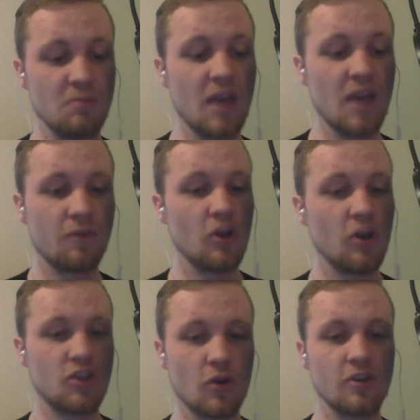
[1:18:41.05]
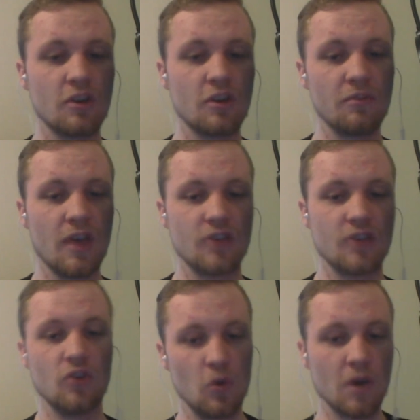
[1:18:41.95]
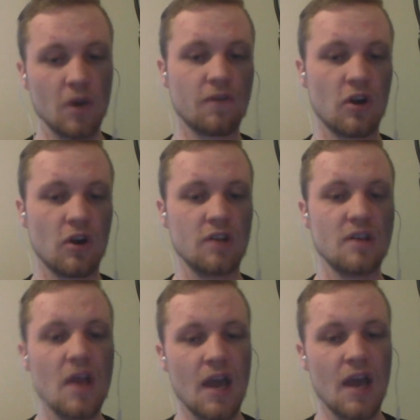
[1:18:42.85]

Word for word: It was made for a short term thing. So you work for us.